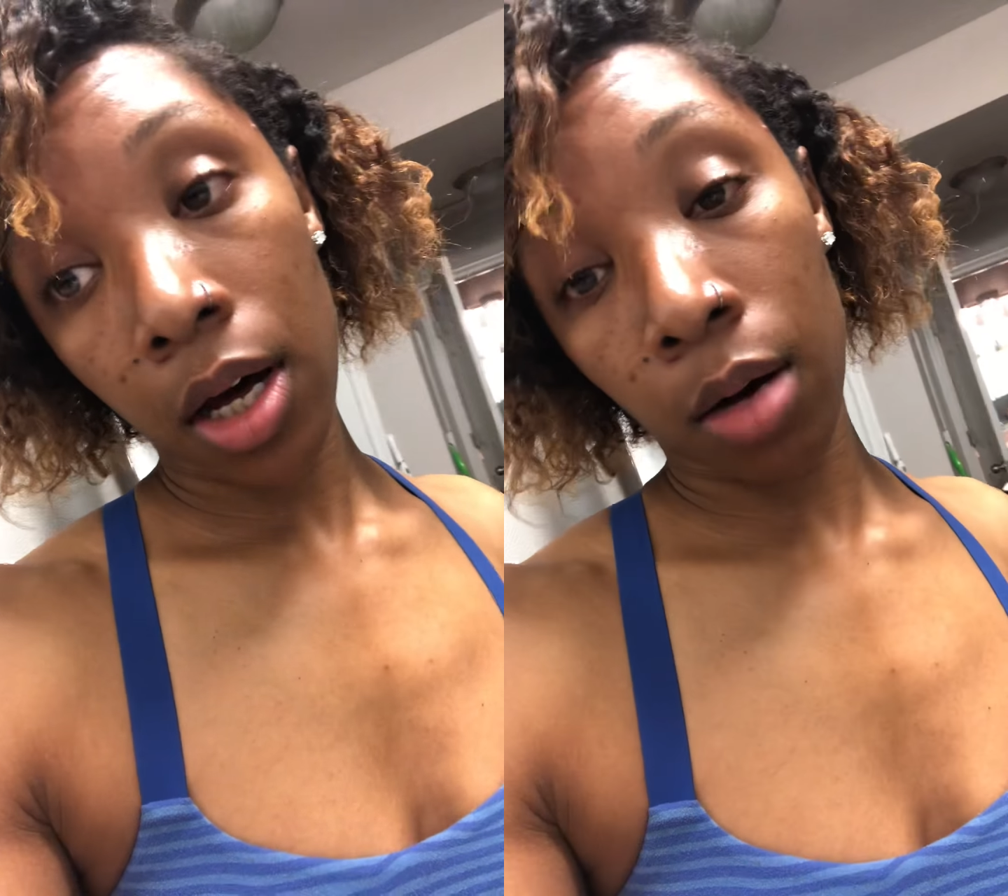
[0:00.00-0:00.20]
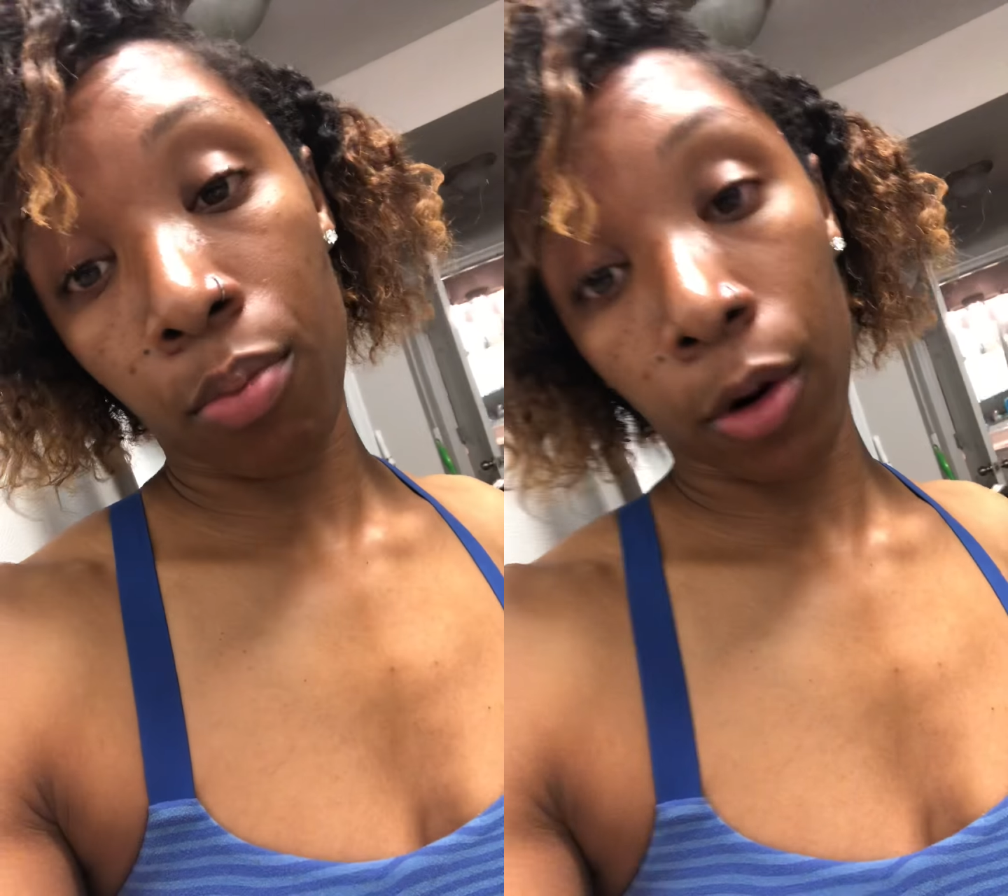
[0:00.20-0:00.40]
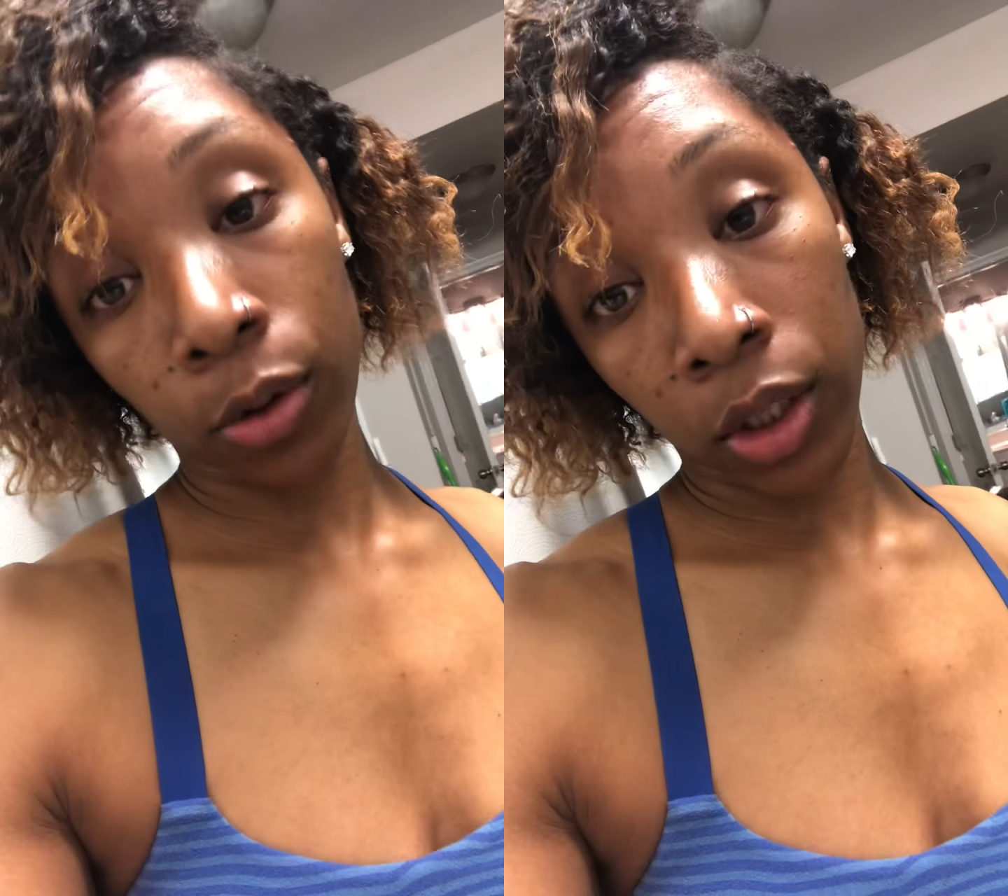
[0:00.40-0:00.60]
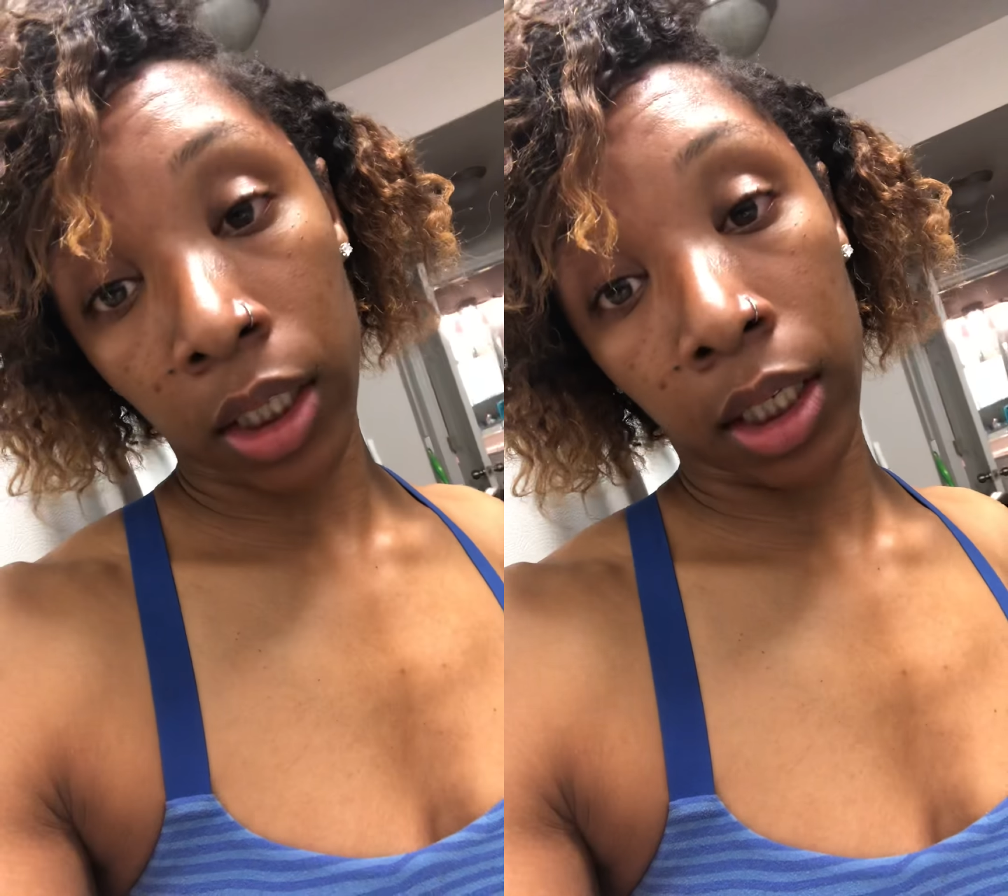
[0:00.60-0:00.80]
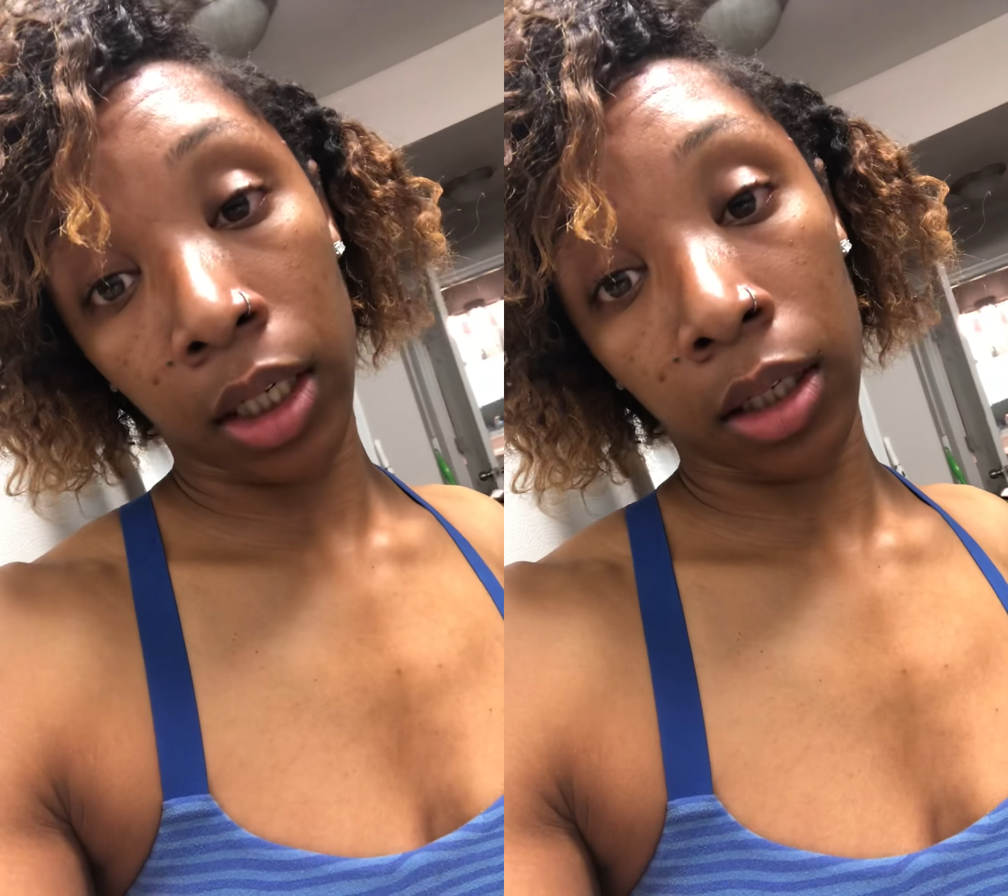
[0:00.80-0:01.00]
a
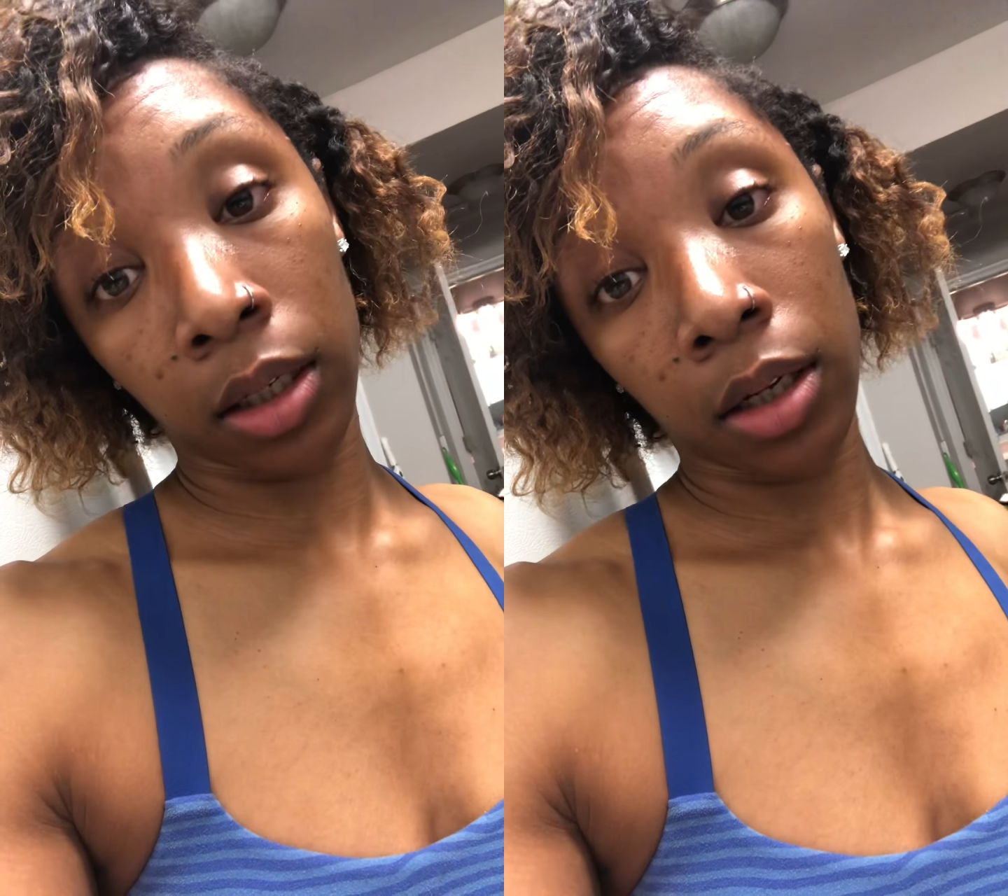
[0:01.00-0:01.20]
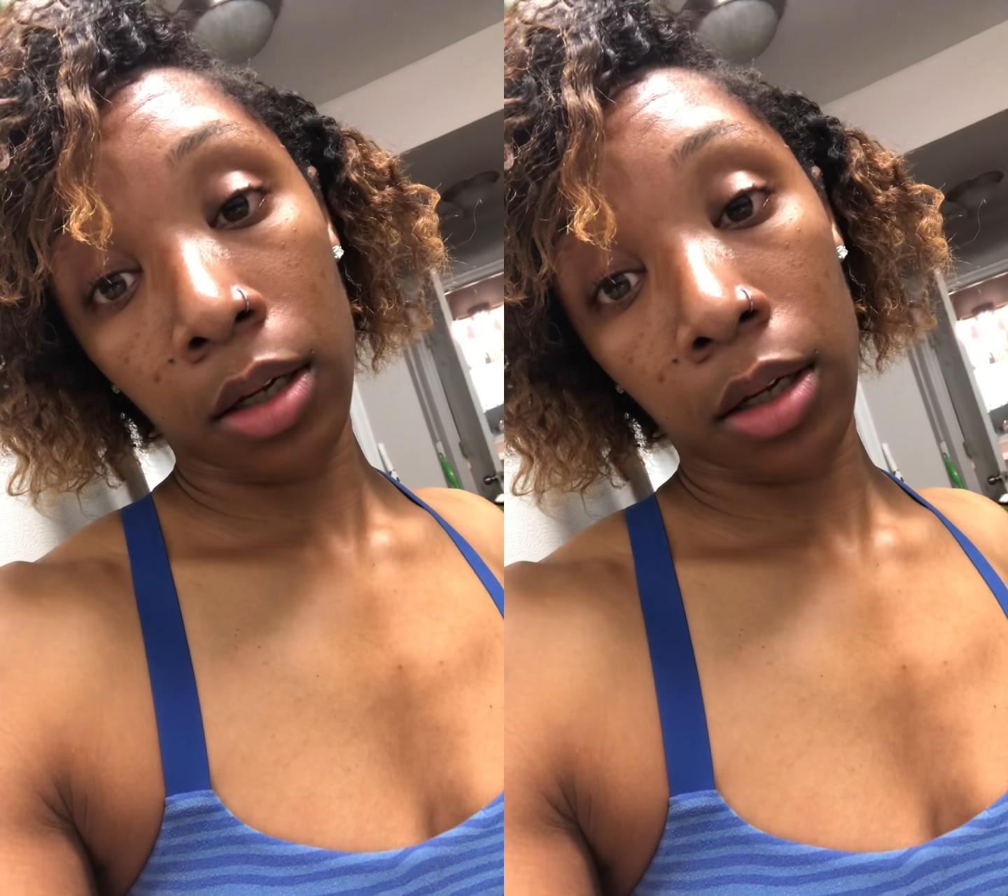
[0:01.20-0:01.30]
protein